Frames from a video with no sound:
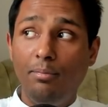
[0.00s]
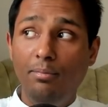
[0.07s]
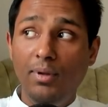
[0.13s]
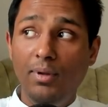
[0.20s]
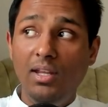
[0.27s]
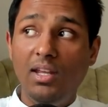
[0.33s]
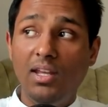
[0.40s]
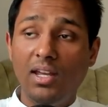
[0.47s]

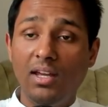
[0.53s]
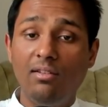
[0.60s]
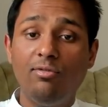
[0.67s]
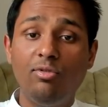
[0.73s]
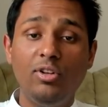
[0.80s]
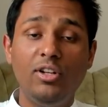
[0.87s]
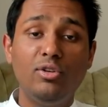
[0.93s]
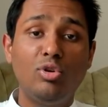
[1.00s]
be
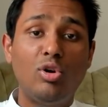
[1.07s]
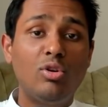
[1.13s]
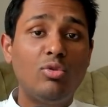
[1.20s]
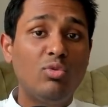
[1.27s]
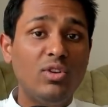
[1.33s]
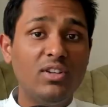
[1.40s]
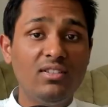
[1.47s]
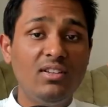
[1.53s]
careful in not
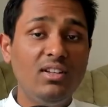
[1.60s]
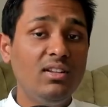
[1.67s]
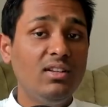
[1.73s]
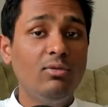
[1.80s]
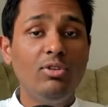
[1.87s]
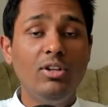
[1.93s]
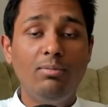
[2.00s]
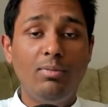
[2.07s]
wasting the
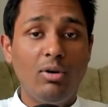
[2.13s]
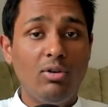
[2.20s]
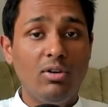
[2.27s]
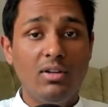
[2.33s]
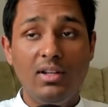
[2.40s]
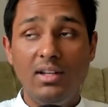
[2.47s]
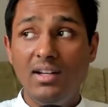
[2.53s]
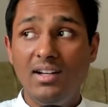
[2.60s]
willpower
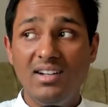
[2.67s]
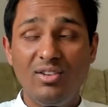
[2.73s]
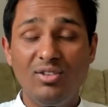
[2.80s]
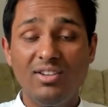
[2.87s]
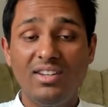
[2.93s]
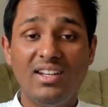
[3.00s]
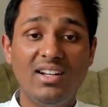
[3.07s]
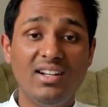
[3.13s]
here
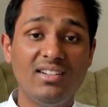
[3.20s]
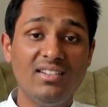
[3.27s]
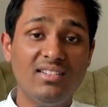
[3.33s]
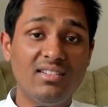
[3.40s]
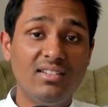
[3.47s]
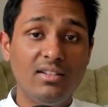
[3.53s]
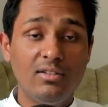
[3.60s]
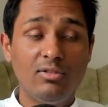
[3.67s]
or there
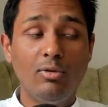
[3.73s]
unnecessarily.